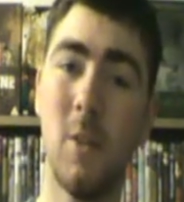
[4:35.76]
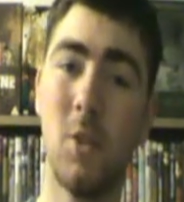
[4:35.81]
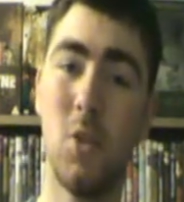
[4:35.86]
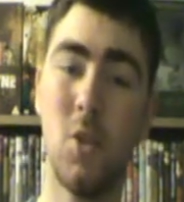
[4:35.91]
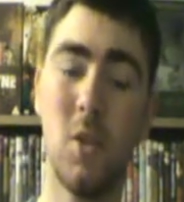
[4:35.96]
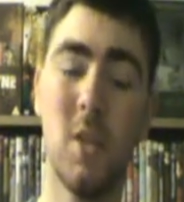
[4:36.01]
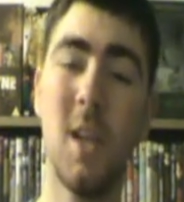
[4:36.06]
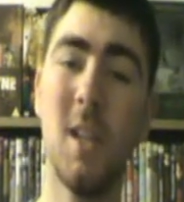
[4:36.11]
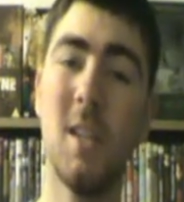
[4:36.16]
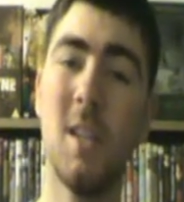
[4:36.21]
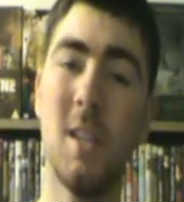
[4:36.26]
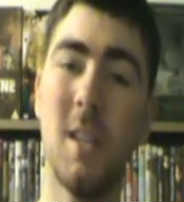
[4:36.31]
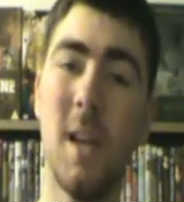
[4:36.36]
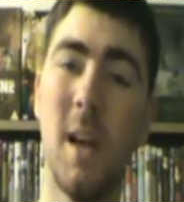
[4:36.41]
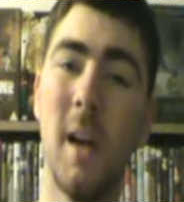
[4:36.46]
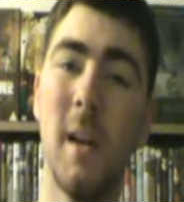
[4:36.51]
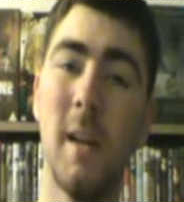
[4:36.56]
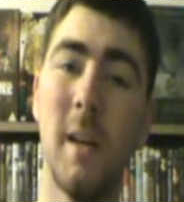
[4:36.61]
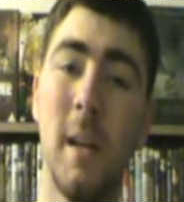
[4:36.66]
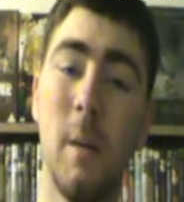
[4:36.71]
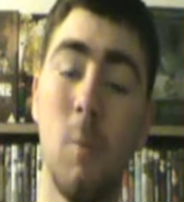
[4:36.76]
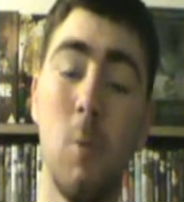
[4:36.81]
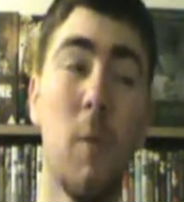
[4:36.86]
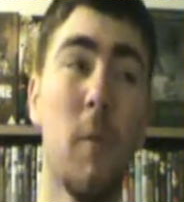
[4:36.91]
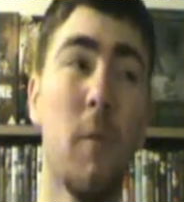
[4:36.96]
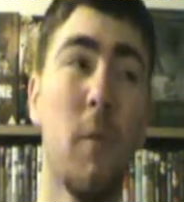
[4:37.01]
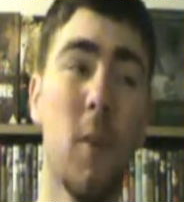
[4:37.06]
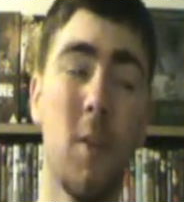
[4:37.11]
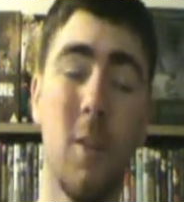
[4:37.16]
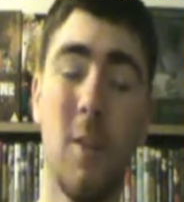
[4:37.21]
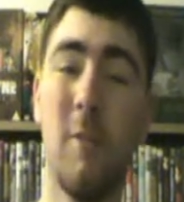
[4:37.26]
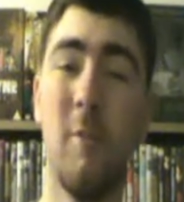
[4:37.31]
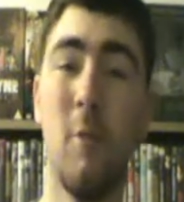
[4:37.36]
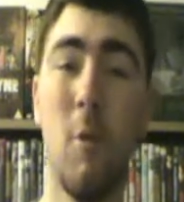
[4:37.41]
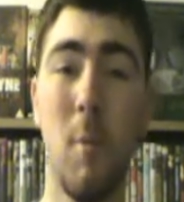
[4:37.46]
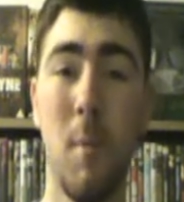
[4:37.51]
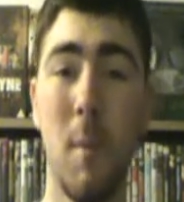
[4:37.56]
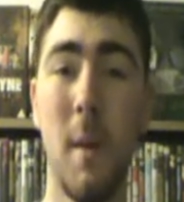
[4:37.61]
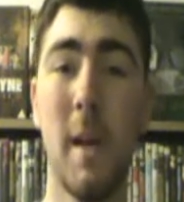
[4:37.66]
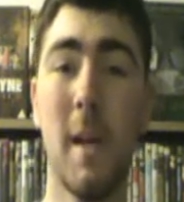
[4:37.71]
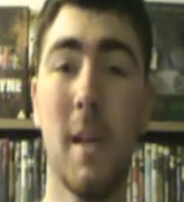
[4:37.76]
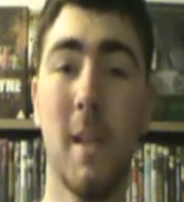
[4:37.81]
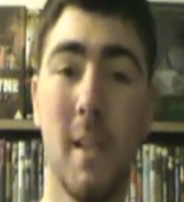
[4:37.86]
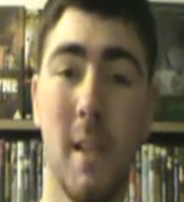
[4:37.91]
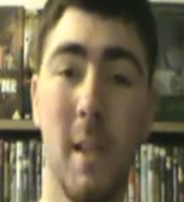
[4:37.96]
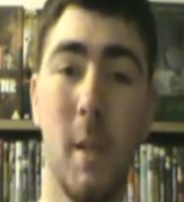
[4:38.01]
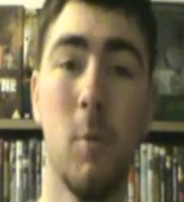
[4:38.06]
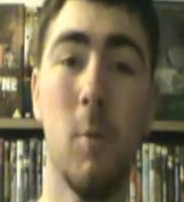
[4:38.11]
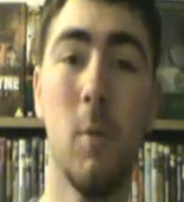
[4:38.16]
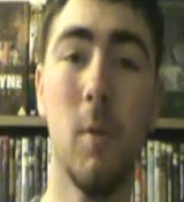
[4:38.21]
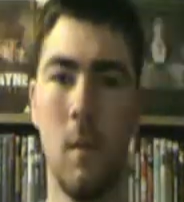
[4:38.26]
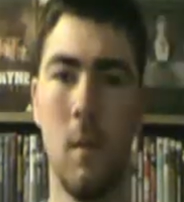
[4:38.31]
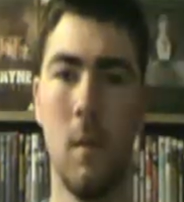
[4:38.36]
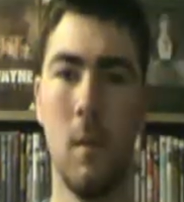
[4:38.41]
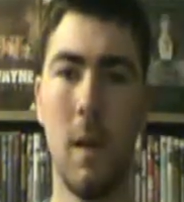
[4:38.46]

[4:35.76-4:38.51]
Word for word: So chances are, he won't follow through and make a sequel.